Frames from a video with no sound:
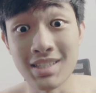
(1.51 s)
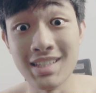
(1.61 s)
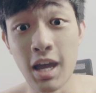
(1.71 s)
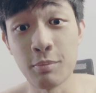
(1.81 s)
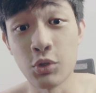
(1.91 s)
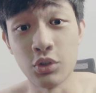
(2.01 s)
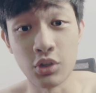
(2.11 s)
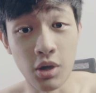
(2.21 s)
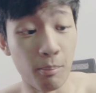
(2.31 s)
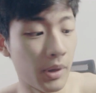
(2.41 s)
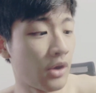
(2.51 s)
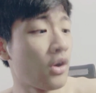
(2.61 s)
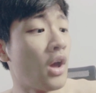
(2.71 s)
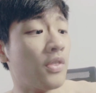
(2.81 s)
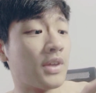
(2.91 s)
Today I'm going to
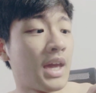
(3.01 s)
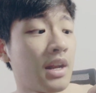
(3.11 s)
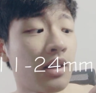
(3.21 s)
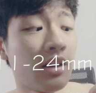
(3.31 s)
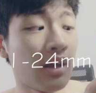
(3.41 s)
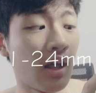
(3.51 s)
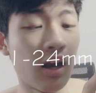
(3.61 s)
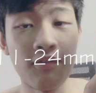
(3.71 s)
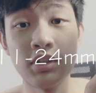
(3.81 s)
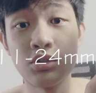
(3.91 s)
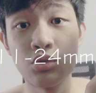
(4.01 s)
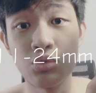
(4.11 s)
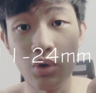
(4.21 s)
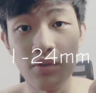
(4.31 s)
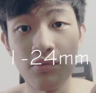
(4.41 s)
compare the Canon
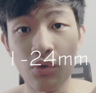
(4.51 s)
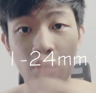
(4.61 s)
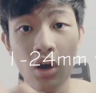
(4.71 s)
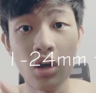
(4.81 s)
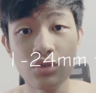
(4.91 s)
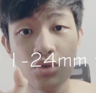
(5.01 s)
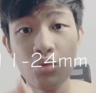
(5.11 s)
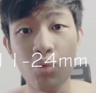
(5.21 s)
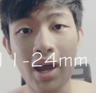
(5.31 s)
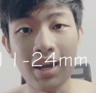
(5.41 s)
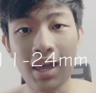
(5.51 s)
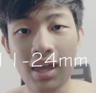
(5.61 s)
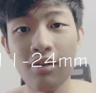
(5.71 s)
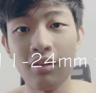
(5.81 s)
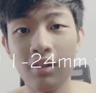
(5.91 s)
11-24 ultra wide
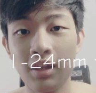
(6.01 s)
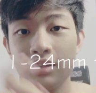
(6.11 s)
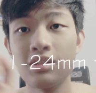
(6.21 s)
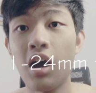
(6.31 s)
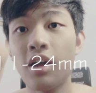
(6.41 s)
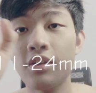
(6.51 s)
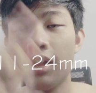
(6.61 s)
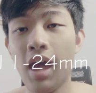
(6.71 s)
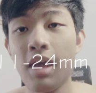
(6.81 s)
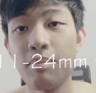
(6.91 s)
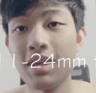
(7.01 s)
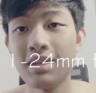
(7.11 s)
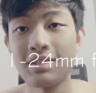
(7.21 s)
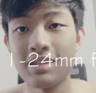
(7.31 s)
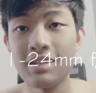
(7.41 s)
angle lens on the
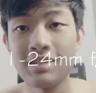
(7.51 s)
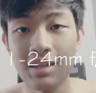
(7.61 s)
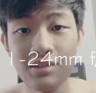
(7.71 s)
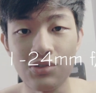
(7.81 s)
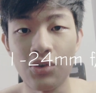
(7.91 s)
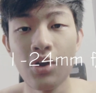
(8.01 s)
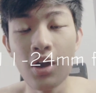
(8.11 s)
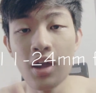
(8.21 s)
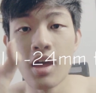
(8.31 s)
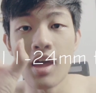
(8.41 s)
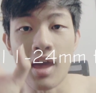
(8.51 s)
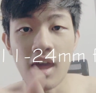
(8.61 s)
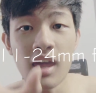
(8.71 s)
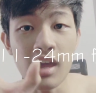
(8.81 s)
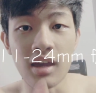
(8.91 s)
apsc sensor
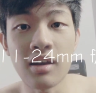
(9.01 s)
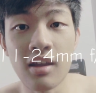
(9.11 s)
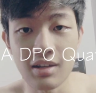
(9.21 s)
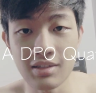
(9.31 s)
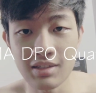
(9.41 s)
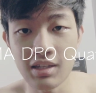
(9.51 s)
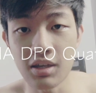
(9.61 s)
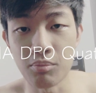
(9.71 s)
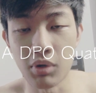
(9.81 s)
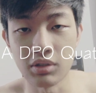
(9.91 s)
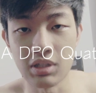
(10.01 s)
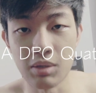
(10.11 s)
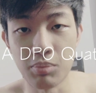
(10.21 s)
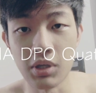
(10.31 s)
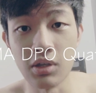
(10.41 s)
and the Sigma
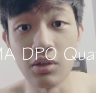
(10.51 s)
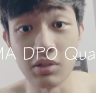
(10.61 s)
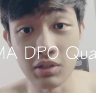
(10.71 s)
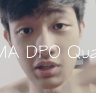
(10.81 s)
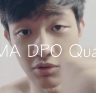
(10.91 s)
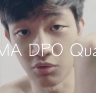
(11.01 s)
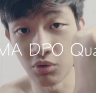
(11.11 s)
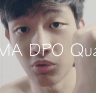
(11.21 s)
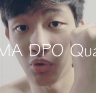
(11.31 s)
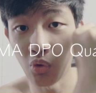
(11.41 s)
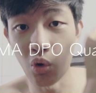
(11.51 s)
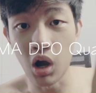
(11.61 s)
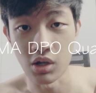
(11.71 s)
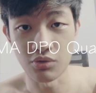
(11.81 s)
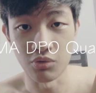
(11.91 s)
dp0
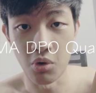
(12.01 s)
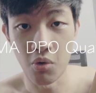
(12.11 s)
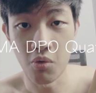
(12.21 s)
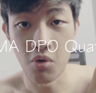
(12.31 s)
Quattro.